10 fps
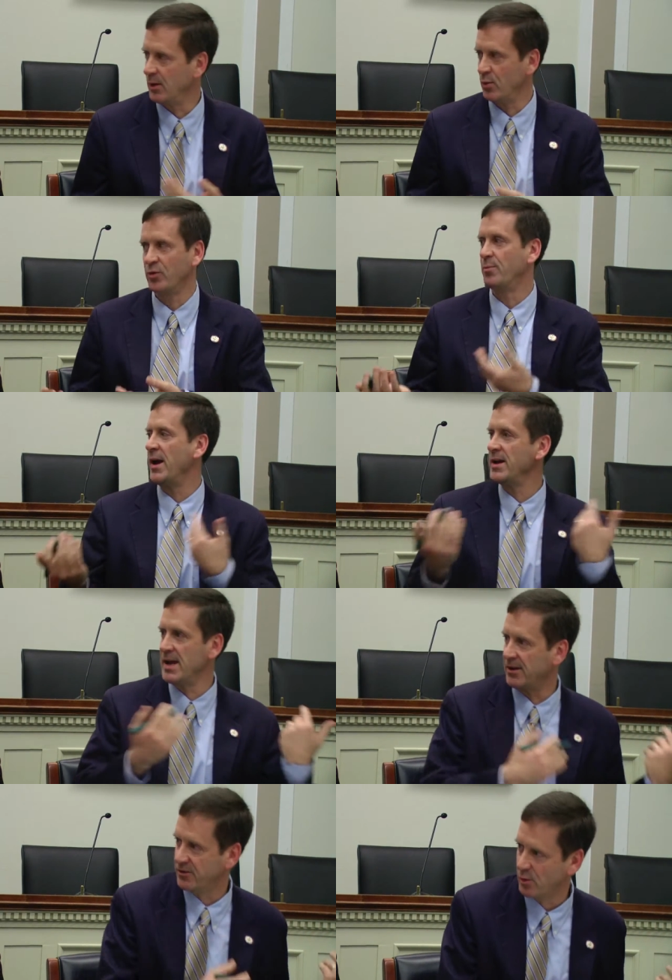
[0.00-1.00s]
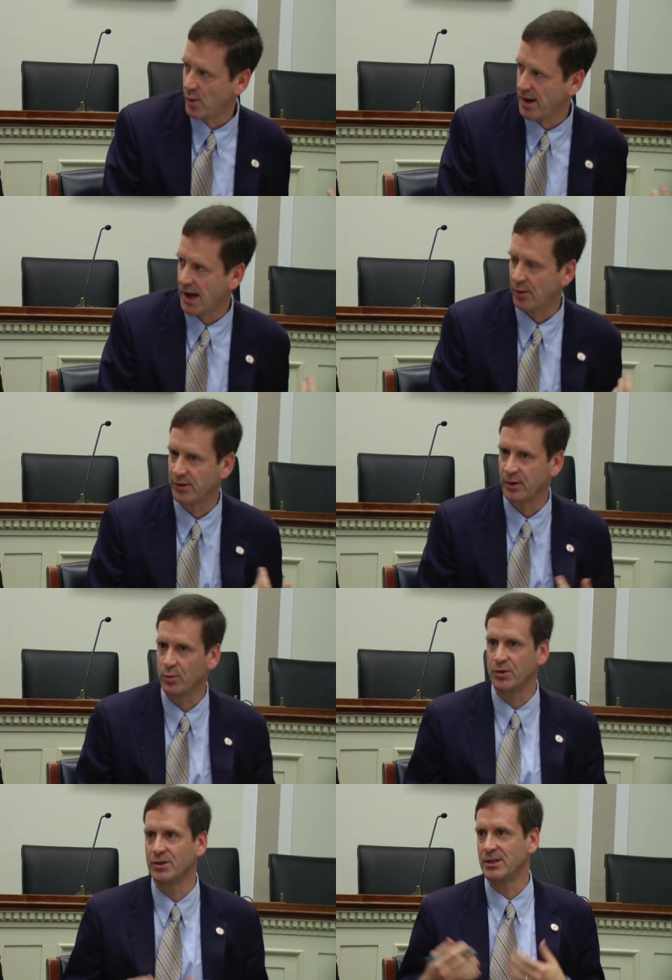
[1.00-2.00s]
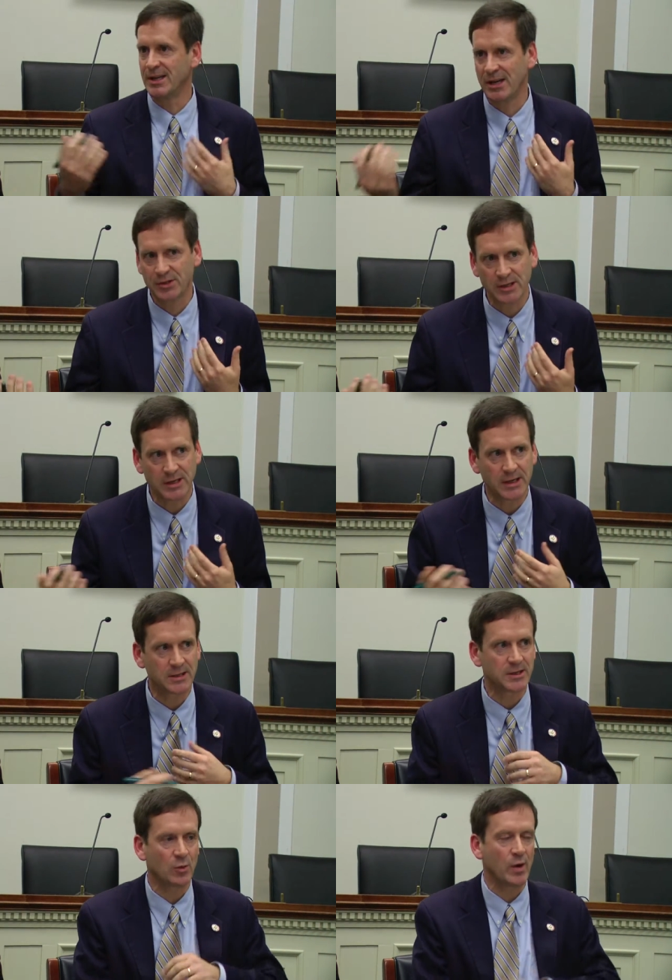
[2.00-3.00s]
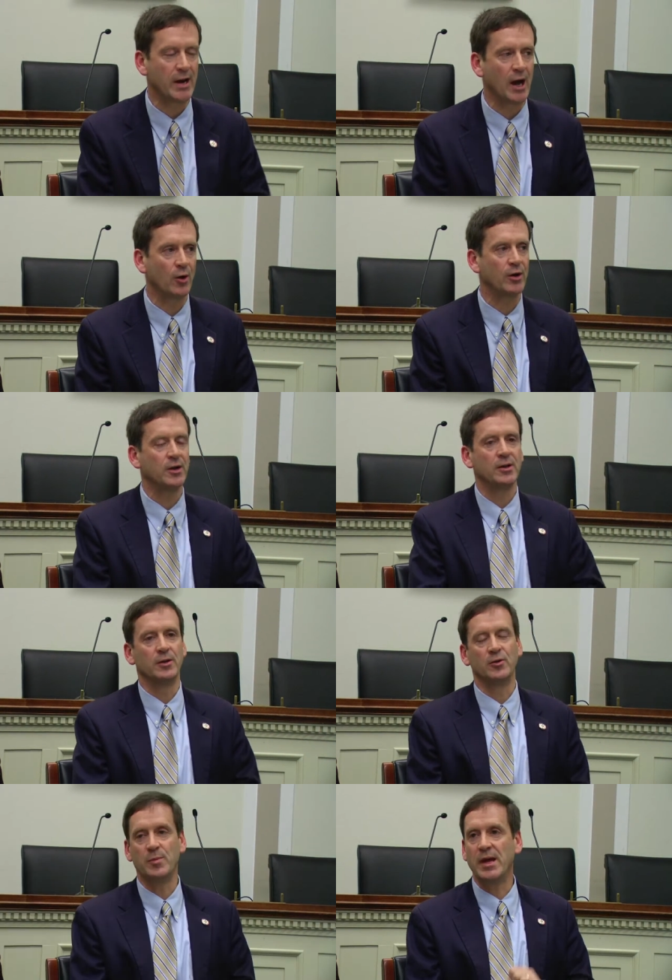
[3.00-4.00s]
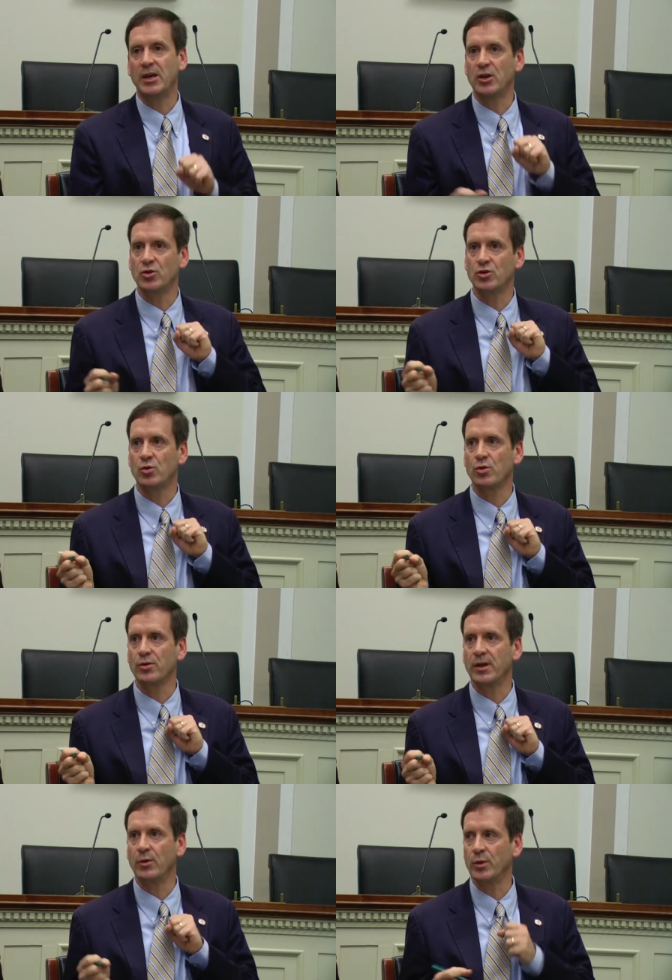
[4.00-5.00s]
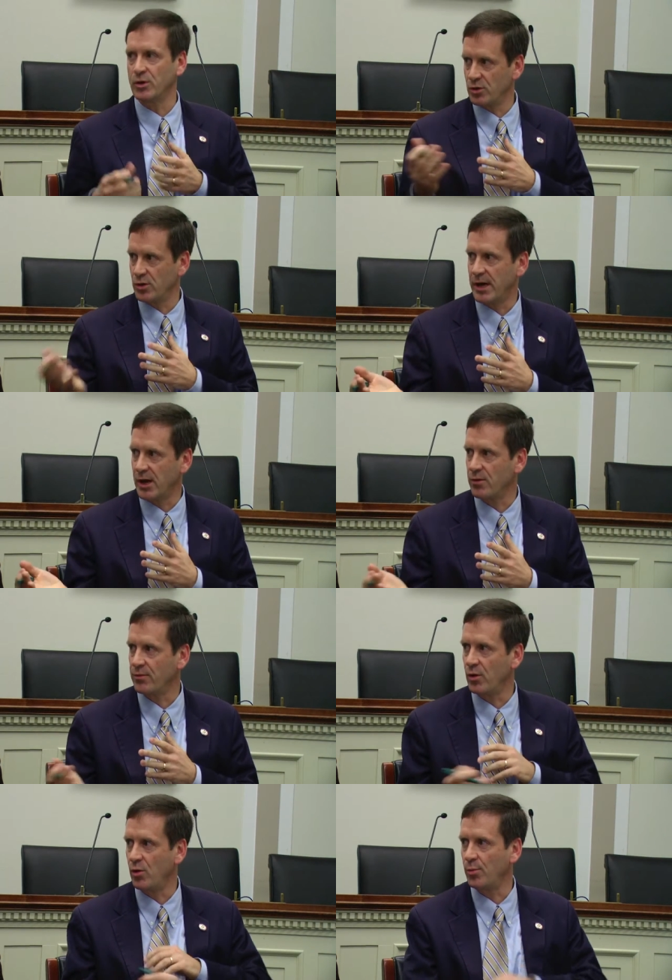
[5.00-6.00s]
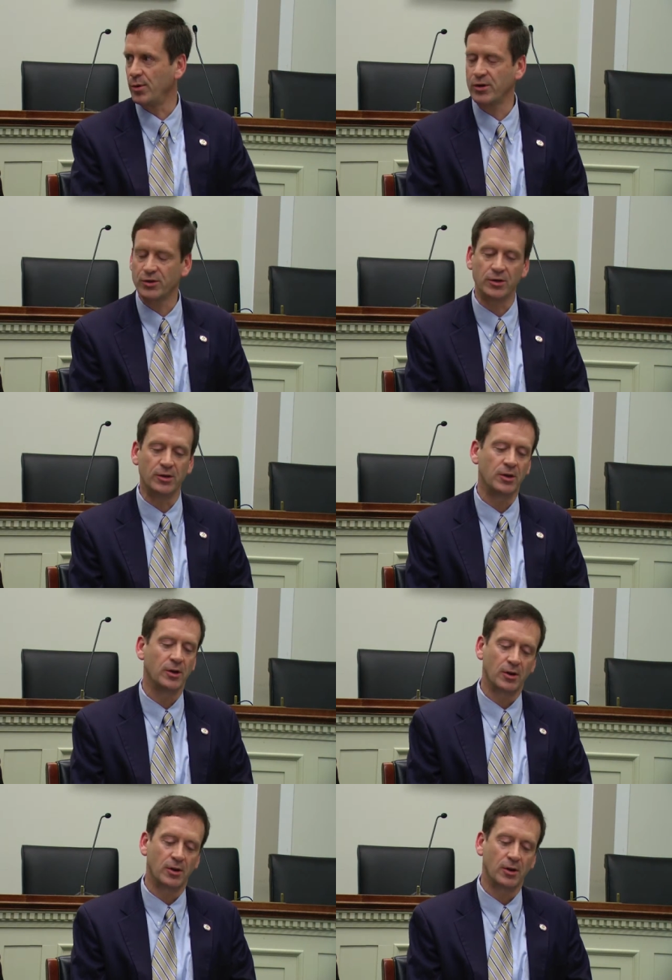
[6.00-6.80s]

It was bed nets that went out. It was the testing kits that went out. making sure that we took care of the whole person.